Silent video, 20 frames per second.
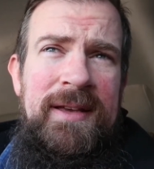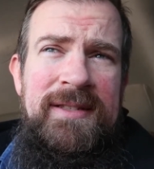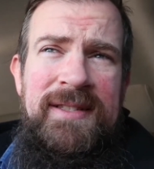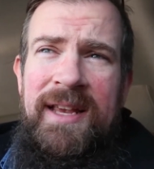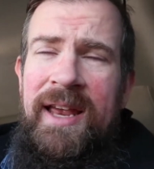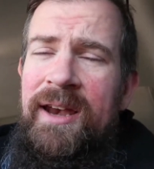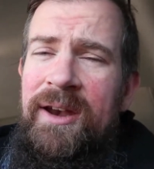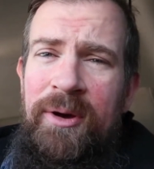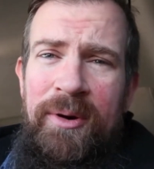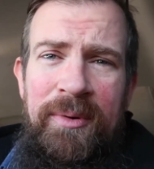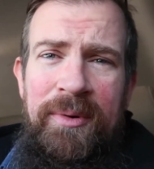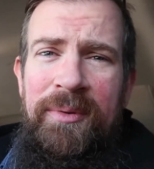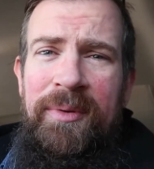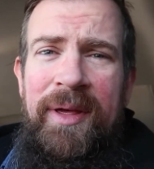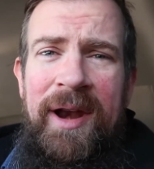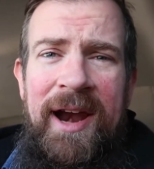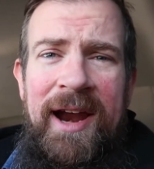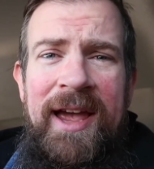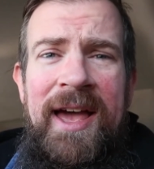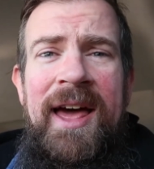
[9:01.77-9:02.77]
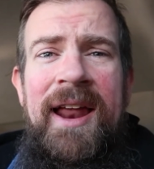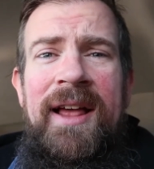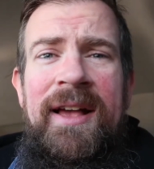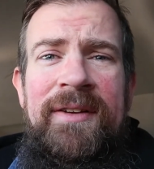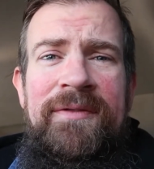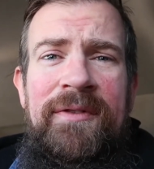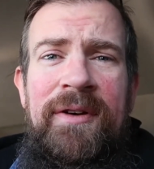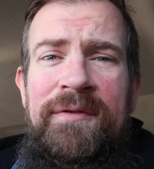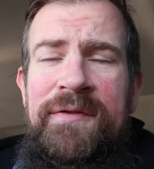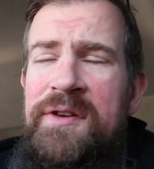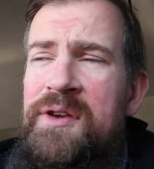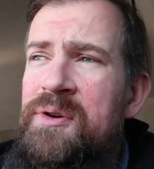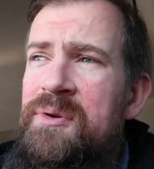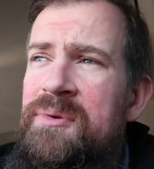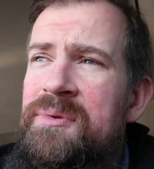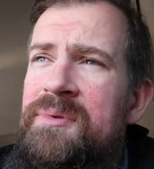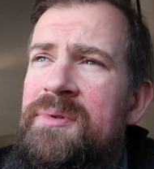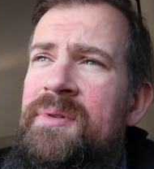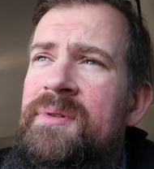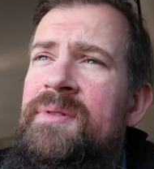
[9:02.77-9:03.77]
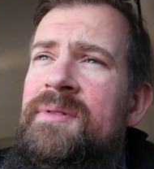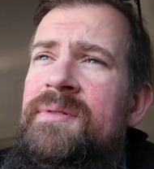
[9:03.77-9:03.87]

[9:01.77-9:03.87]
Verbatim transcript: So I know that I got a few